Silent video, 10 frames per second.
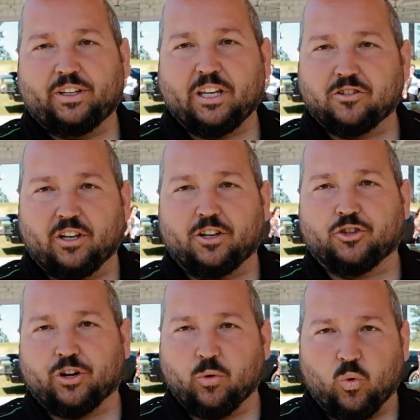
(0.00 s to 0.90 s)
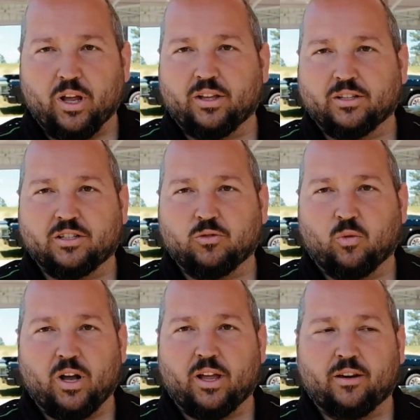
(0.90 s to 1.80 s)
diesel industry wins
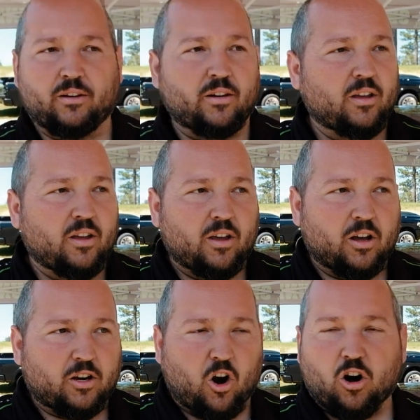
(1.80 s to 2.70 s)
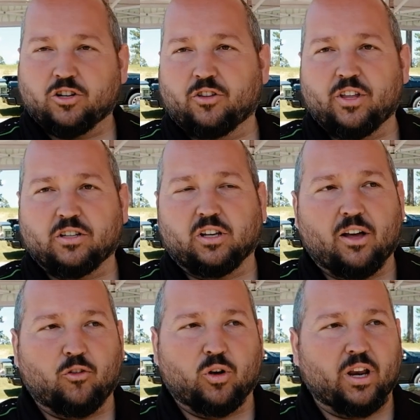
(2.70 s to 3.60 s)
when cars on this
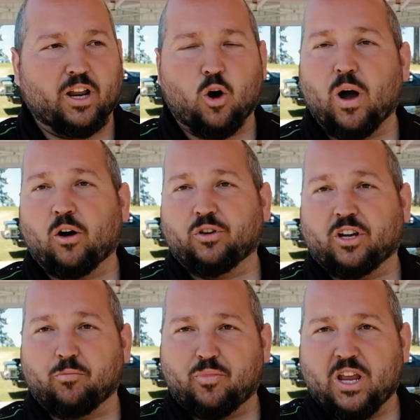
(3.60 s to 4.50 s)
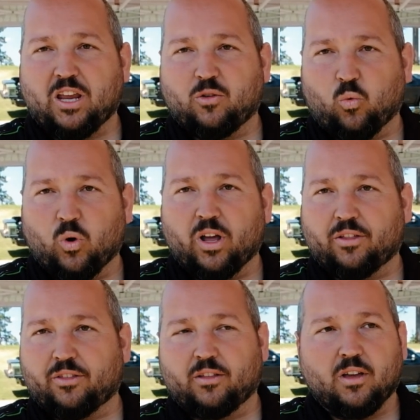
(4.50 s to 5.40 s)
level can go out and compete
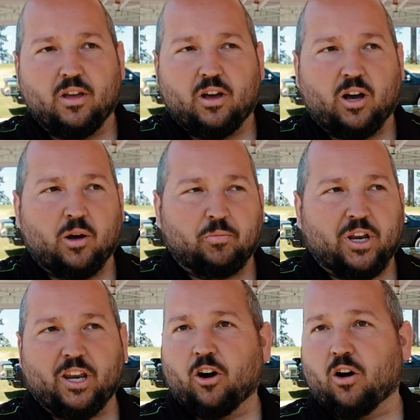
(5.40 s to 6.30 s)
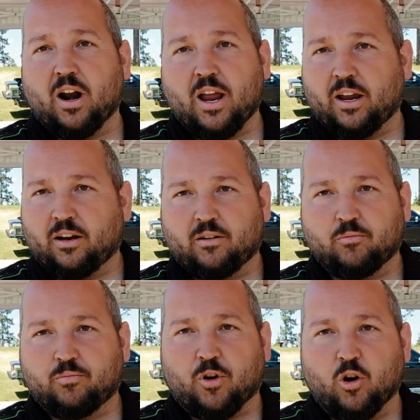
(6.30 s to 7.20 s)
with a PDRA
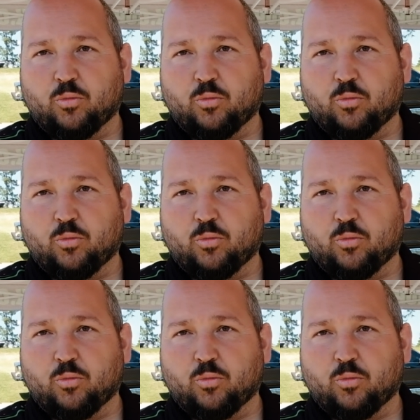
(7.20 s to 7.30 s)
Pro